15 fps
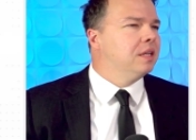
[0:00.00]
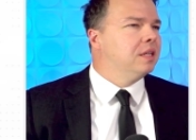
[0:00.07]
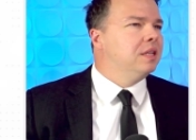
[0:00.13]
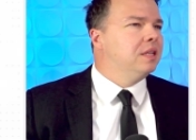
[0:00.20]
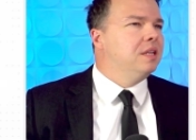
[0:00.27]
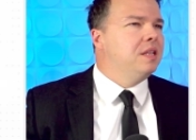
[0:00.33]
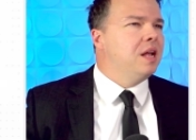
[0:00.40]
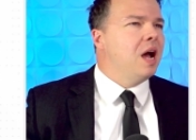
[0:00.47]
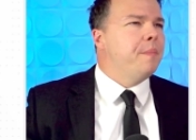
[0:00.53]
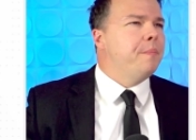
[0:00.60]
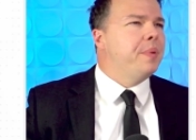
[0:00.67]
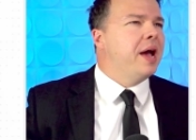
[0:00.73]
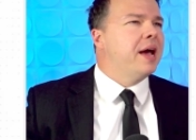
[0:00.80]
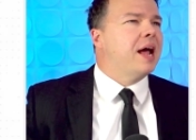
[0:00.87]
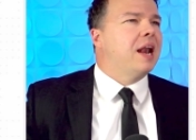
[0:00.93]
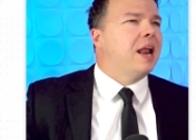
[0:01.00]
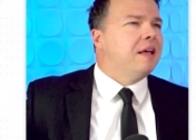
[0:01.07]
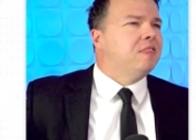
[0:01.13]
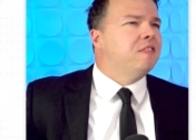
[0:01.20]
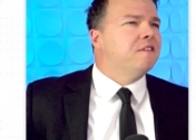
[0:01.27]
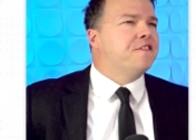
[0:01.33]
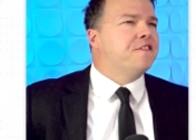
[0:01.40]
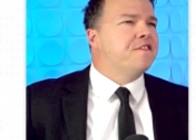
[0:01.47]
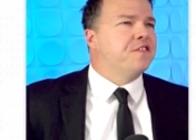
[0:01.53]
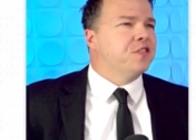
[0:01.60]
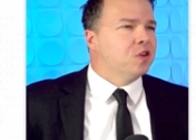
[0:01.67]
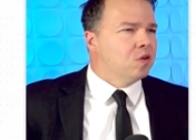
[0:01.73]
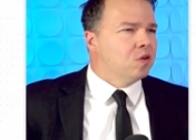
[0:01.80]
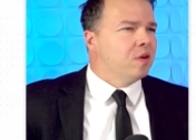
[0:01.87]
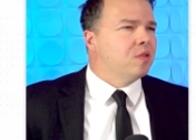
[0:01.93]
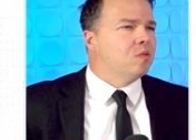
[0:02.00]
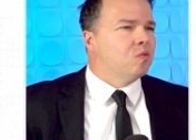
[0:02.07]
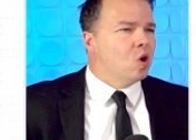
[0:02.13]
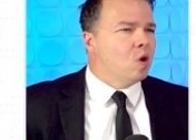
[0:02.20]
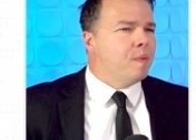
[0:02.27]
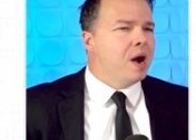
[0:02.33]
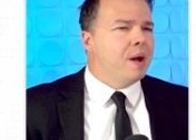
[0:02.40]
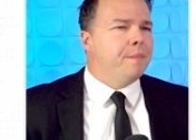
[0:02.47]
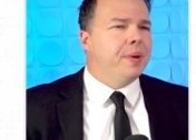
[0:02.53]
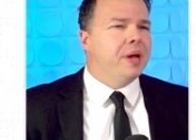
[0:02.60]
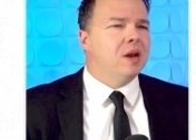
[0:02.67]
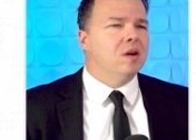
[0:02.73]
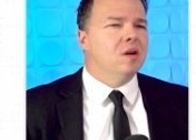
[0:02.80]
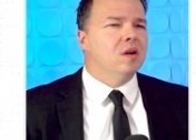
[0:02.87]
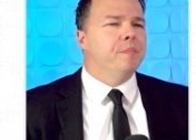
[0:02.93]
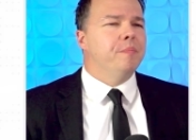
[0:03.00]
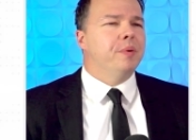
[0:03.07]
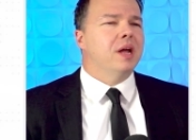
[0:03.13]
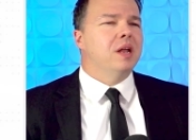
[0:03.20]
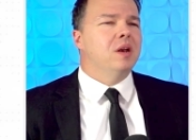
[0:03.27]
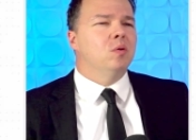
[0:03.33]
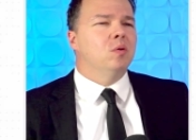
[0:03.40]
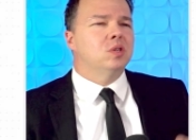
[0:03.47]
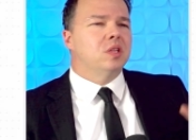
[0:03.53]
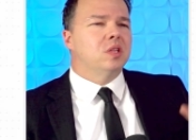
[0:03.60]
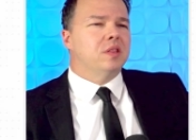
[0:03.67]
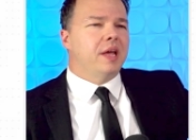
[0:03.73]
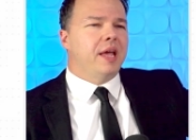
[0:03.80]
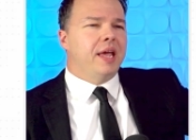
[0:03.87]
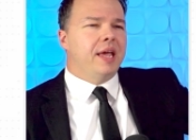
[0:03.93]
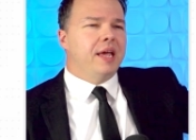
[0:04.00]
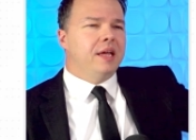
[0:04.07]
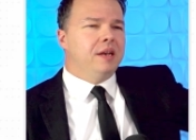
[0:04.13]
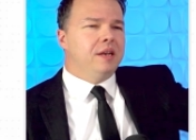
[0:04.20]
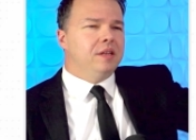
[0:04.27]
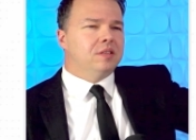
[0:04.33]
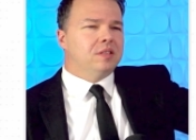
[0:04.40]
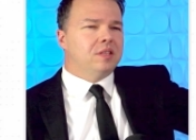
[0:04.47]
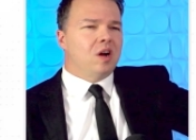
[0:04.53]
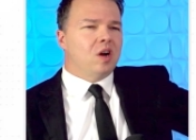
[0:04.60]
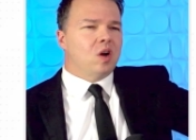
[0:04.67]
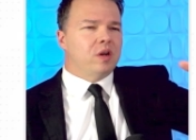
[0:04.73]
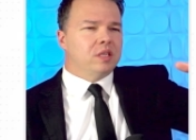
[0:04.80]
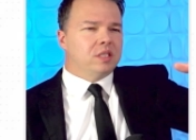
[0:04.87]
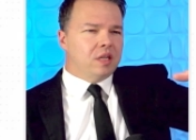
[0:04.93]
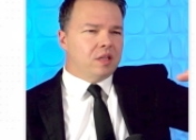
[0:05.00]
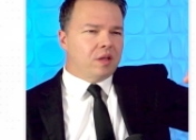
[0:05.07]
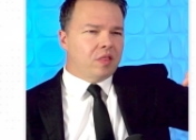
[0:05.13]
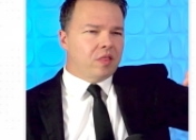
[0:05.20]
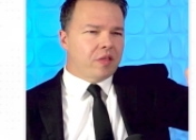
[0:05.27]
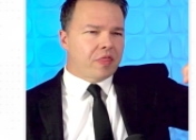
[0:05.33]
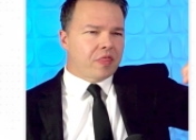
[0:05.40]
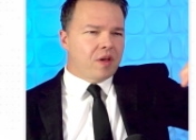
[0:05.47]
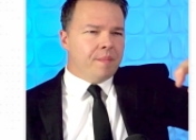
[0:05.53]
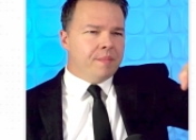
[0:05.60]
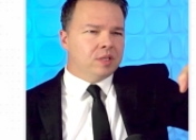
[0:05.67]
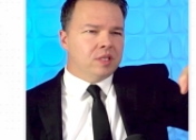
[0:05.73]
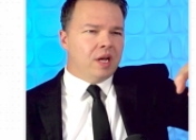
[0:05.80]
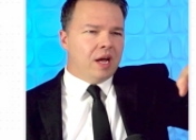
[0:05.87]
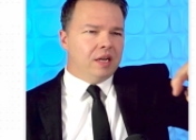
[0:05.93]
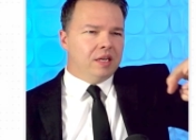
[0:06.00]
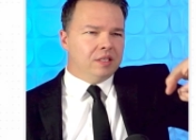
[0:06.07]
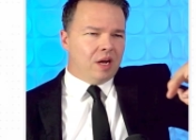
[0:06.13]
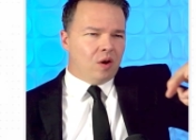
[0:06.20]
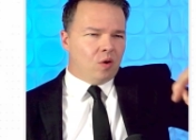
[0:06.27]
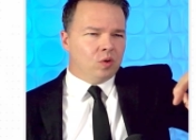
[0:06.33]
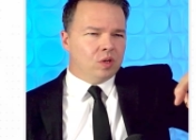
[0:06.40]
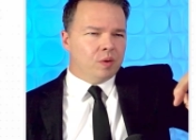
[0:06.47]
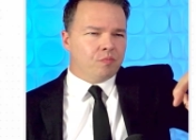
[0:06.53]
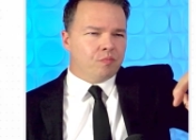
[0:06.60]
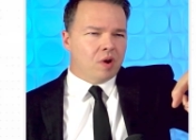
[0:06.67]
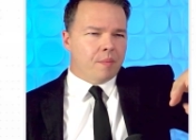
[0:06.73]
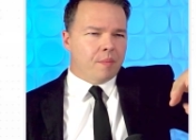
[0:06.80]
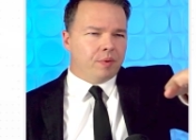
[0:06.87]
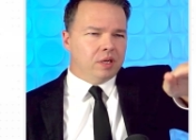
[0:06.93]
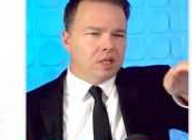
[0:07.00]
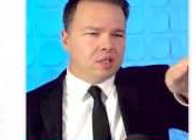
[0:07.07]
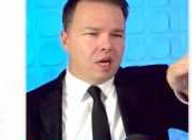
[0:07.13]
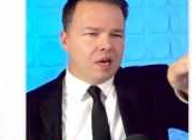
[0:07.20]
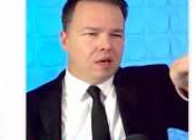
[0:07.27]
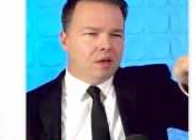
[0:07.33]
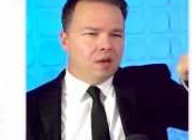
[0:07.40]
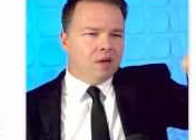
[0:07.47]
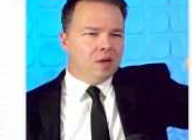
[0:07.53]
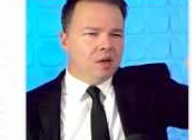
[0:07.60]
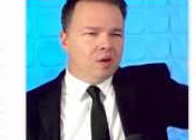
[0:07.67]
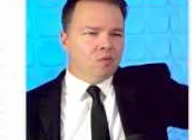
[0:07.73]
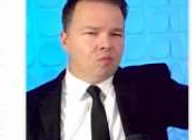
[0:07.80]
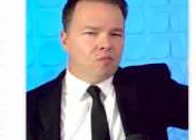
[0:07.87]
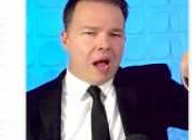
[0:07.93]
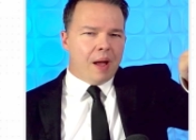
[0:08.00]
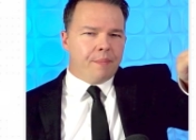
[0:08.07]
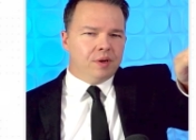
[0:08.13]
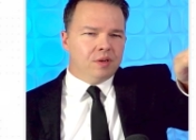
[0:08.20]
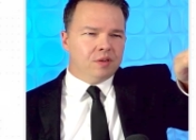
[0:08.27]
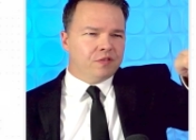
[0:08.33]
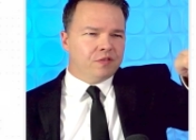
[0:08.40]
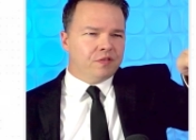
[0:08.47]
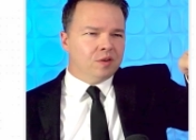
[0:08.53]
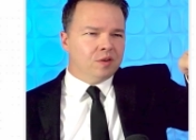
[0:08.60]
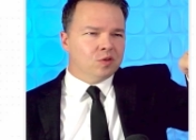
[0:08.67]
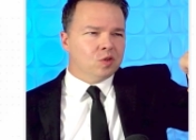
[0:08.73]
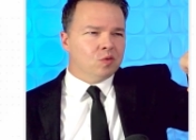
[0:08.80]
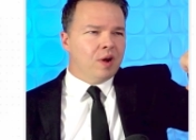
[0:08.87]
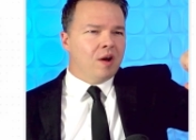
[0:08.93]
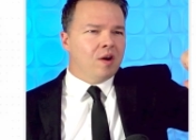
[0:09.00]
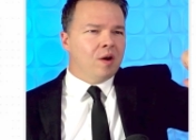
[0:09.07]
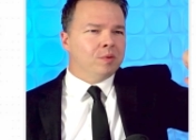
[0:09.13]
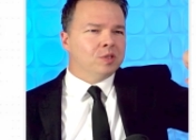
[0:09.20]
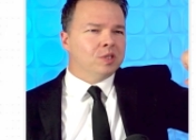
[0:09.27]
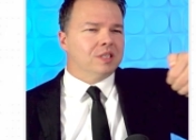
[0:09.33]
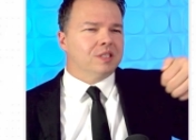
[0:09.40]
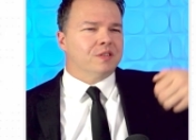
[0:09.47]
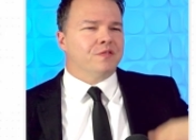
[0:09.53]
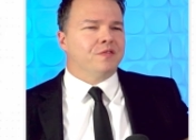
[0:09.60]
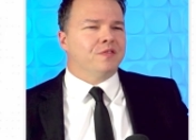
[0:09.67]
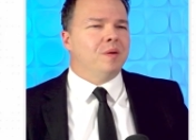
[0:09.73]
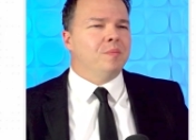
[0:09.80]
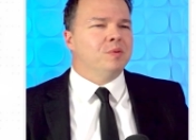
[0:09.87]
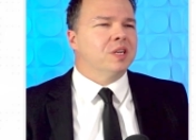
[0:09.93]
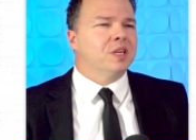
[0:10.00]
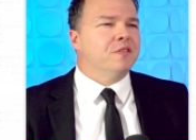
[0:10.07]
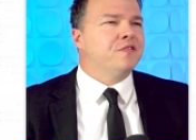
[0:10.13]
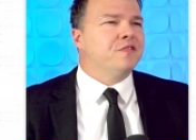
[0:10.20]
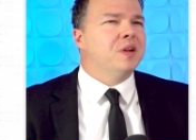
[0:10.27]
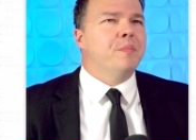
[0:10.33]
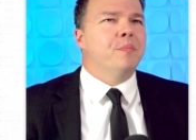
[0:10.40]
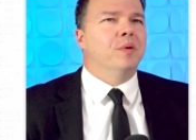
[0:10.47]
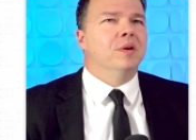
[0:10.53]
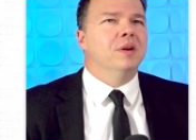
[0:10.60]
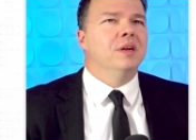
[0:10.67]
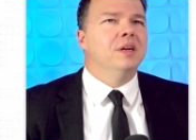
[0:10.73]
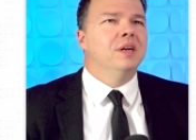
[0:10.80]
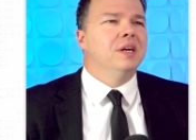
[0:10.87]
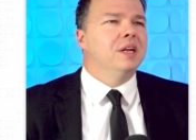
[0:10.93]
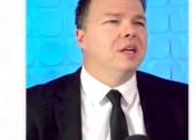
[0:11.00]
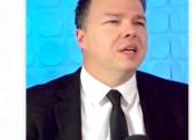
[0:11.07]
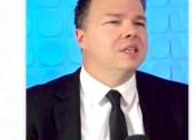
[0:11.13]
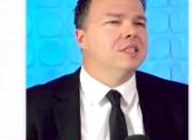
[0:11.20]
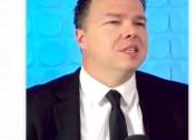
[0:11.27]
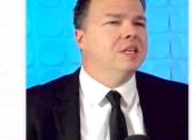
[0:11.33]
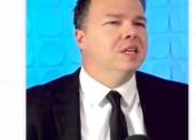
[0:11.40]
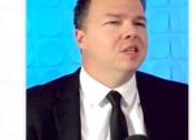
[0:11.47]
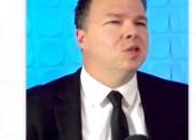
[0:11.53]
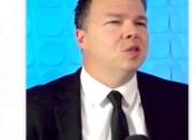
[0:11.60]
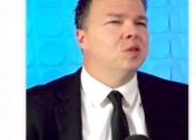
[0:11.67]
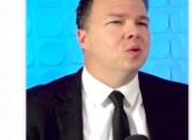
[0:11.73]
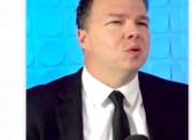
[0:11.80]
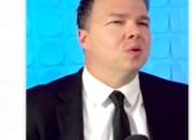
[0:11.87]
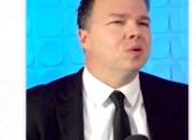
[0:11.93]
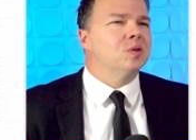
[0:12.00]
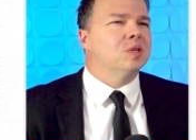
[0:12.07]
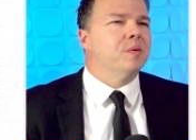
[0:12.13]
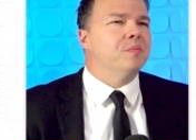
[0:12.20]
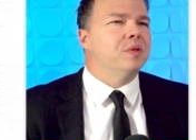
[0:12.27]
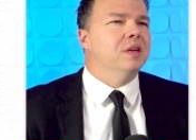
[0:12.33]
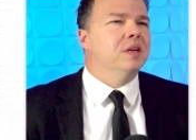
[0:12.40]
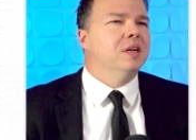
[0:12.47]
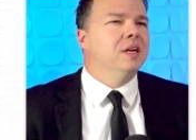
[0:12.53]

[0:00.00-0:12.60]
Not bad. I like the fur on the robot better, but I noticed that the hand is not, the thumb is not, he's not holding it properly. He's kind of wrapping his fingers around almost like it's almost like a flipper, like he's a Ninja Turtle or something.